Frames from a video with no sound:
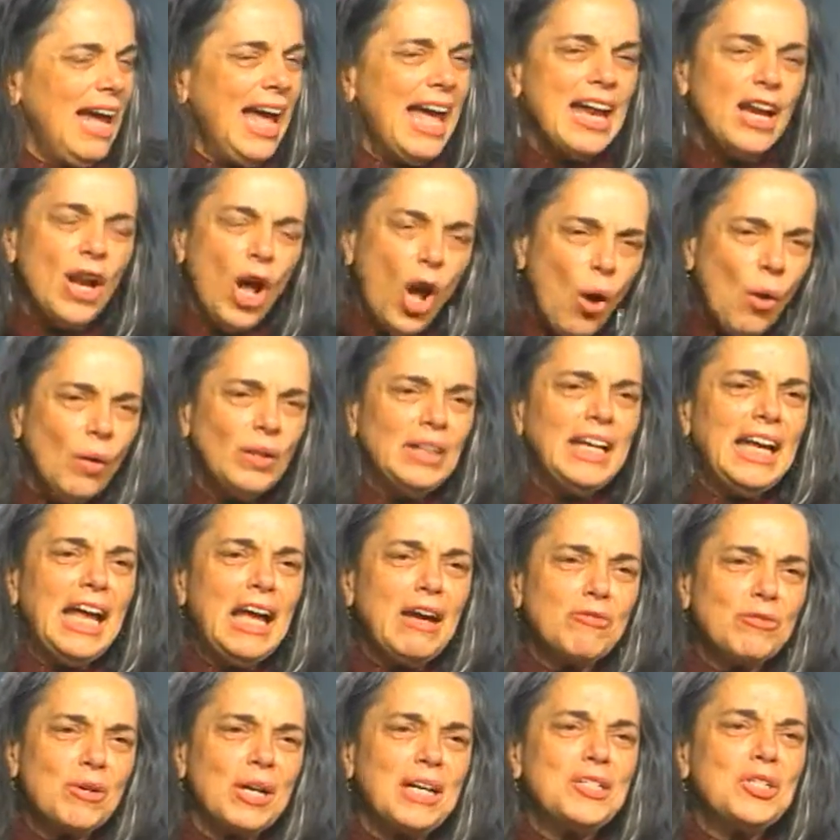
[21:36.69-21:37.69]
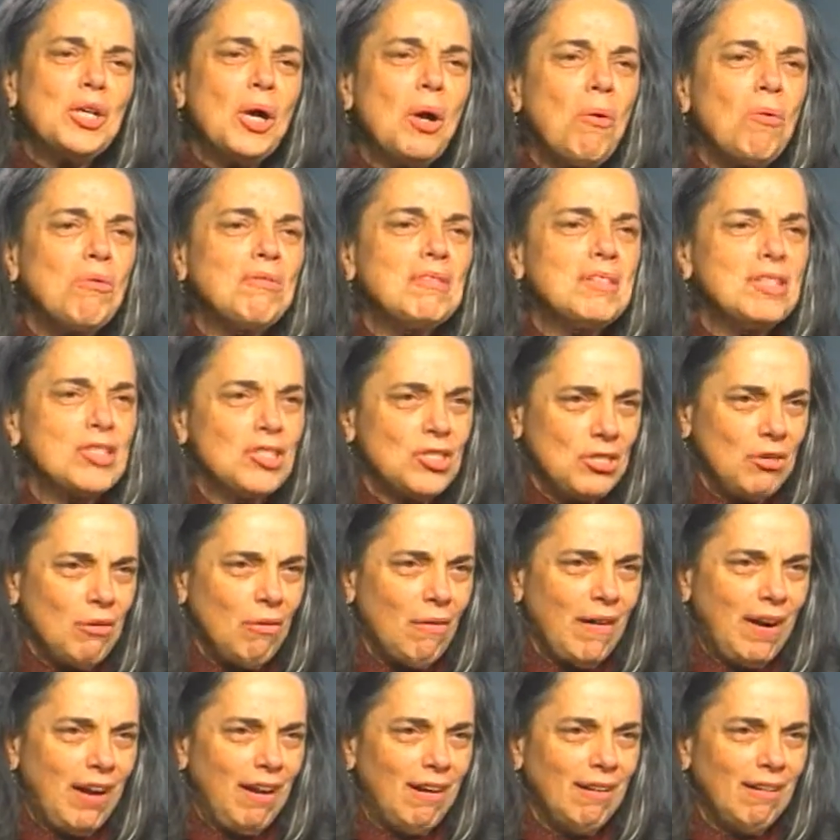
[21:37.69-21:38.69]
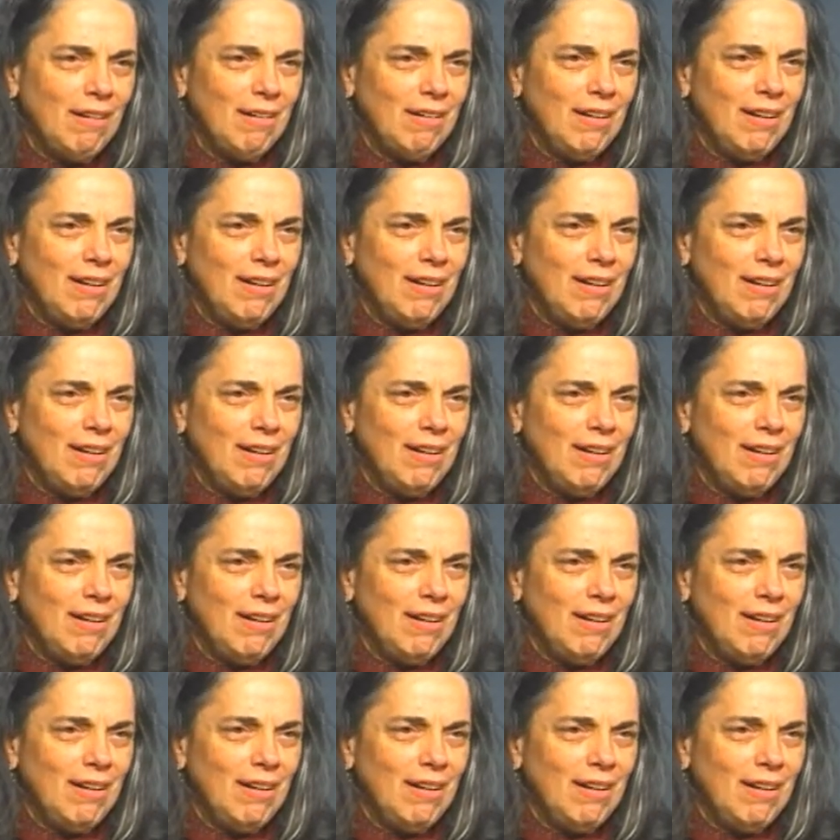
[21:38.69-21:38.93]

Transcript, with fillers: And only after I told this story